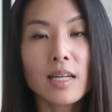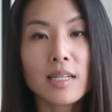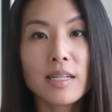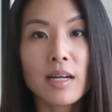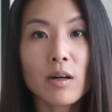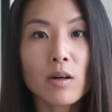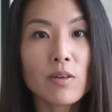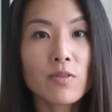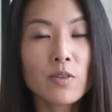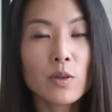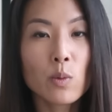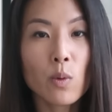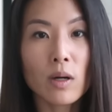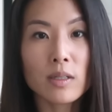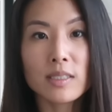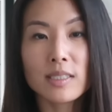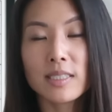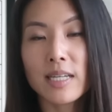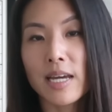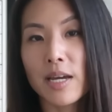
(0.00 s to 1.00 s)
Now, if you
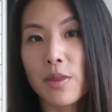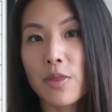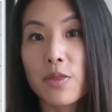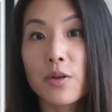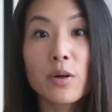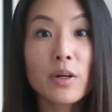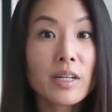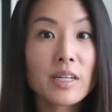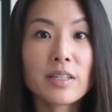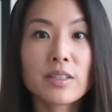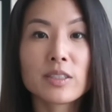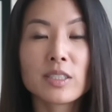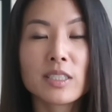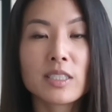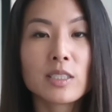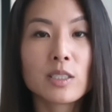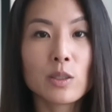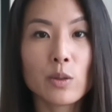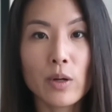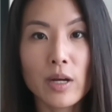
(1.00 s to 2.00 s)
want to take 30 years
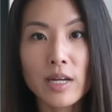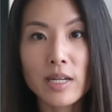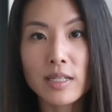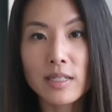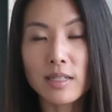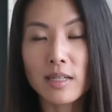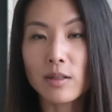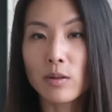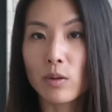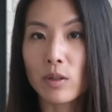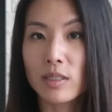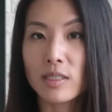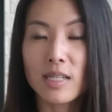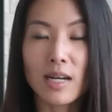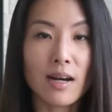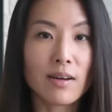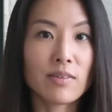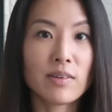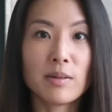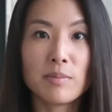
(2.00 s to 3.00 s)
to do it, in order to
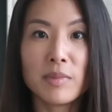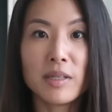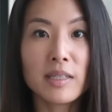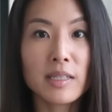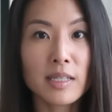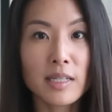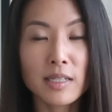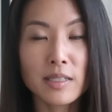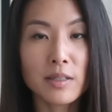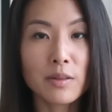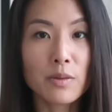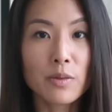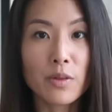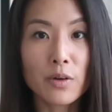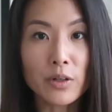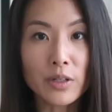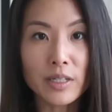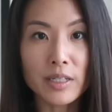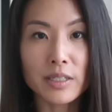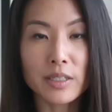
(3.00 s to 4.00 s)
have $1 million in
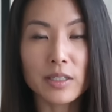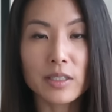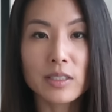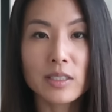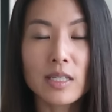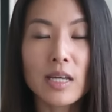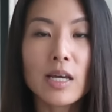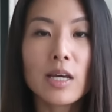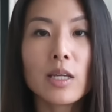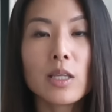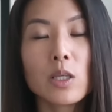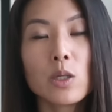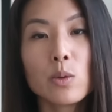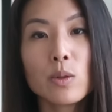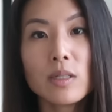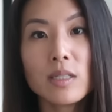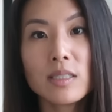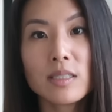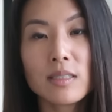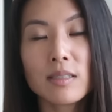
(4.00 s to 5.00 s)
30 years, you
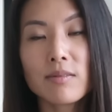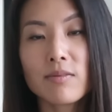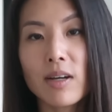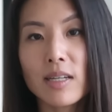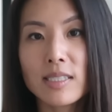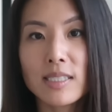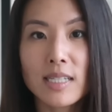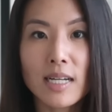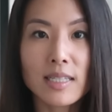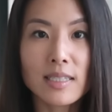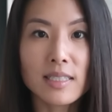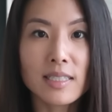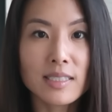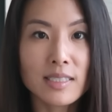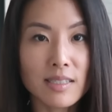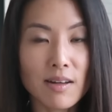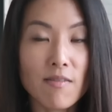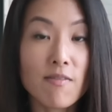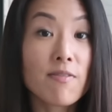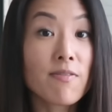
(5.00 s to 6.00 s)
would need to invest at
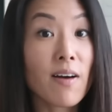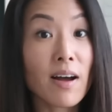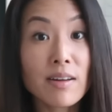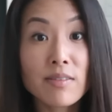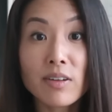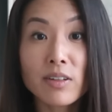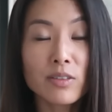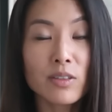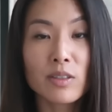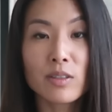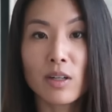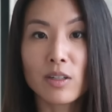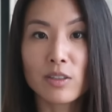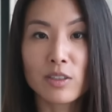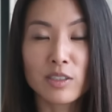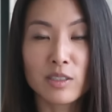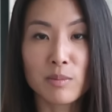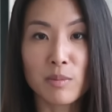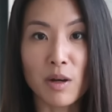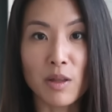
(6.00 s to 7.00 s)
least
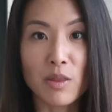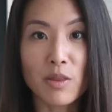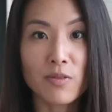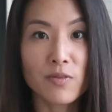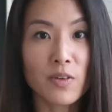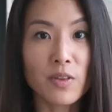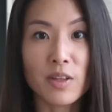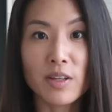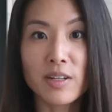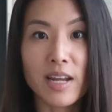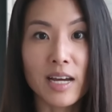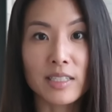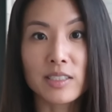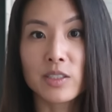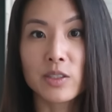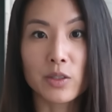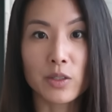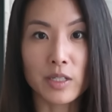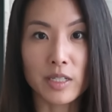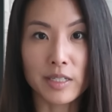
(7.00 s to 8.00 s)
$500 a month for the next
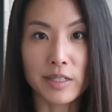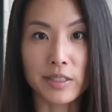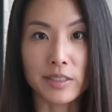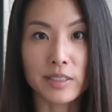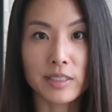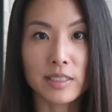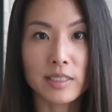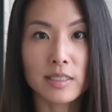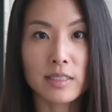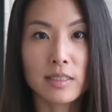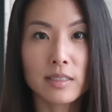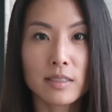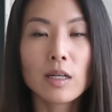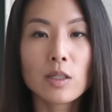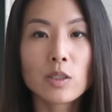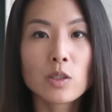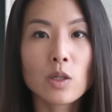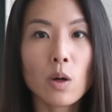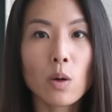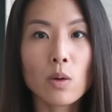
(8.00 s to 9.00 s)
30 years.
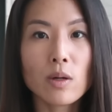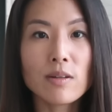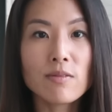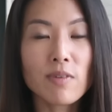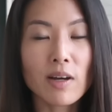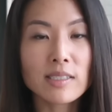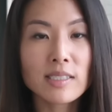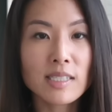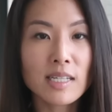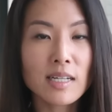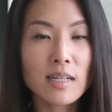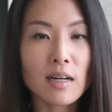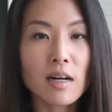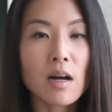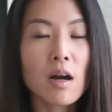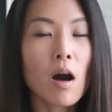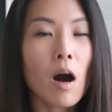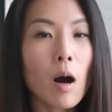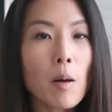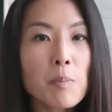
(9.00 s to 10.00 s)
So investing a
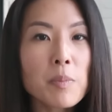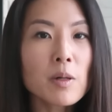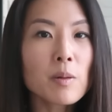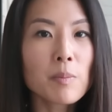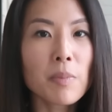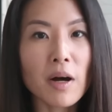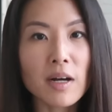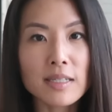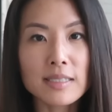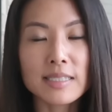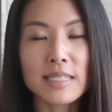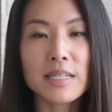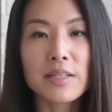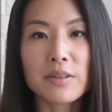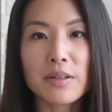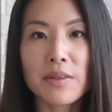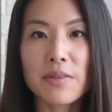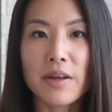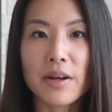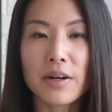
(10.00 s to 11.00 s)
couple bucks here
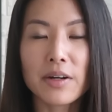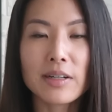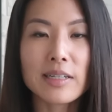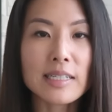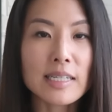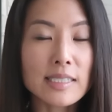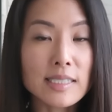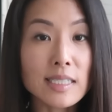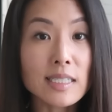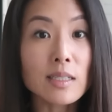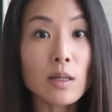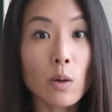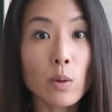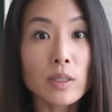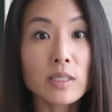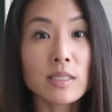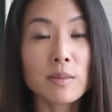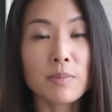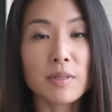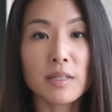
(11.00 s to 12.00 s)
and there isn't
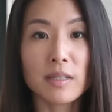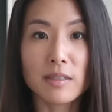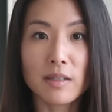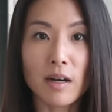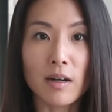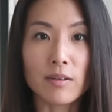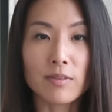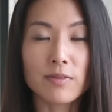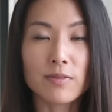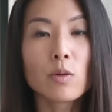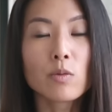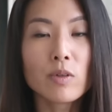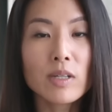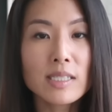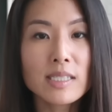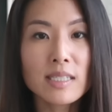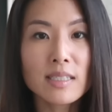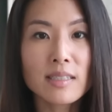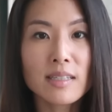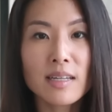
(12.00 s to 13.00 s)
going to be enough.
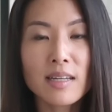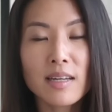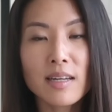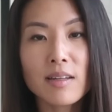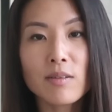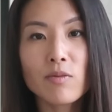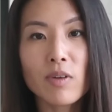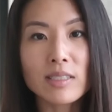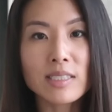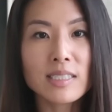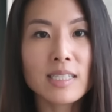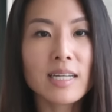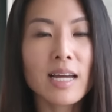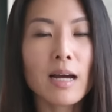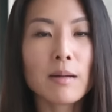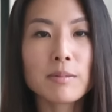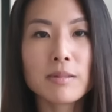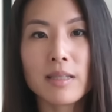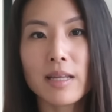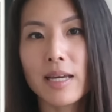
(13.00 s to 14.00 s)
Recently, investing
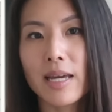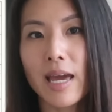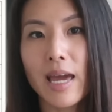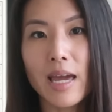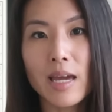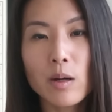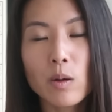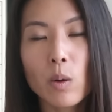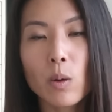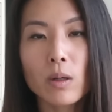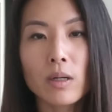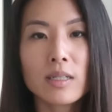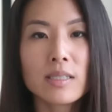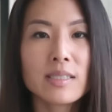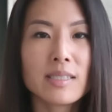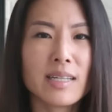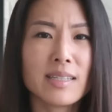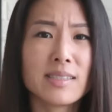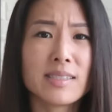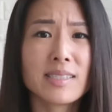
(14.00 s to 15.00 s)
apps like Acorns
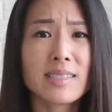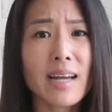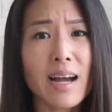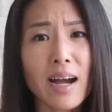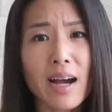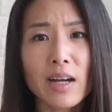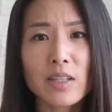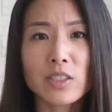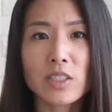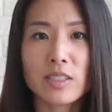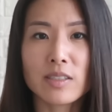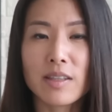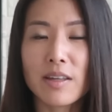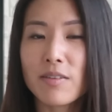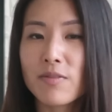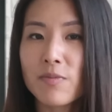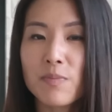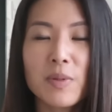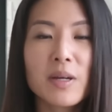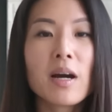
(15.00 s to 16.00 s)
and Stash,
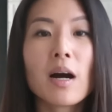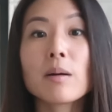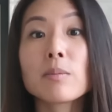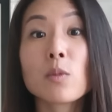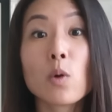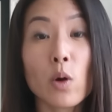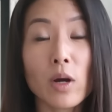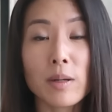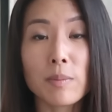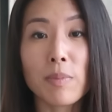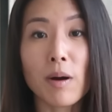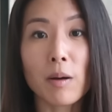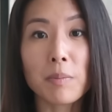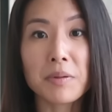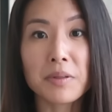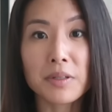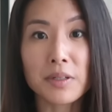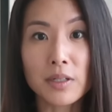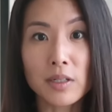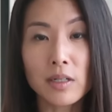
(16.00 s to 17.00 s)
they've become quite
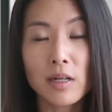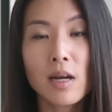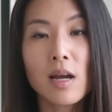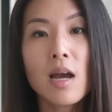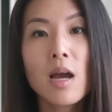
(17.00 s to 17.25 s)
popular